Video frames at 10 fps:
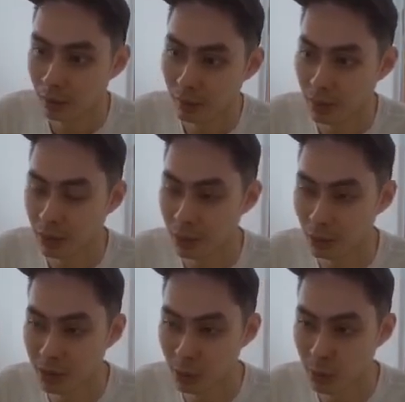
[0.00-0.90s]
right it
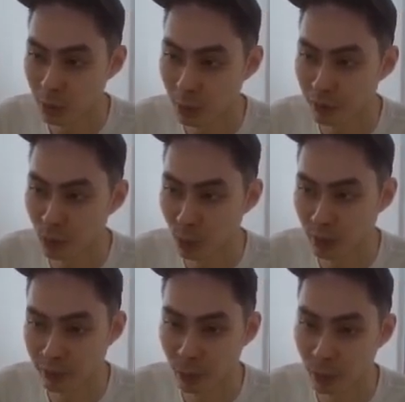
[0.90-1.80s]
looks like 324
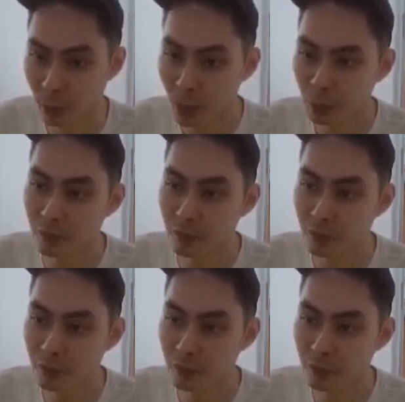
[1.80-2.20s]
24 what we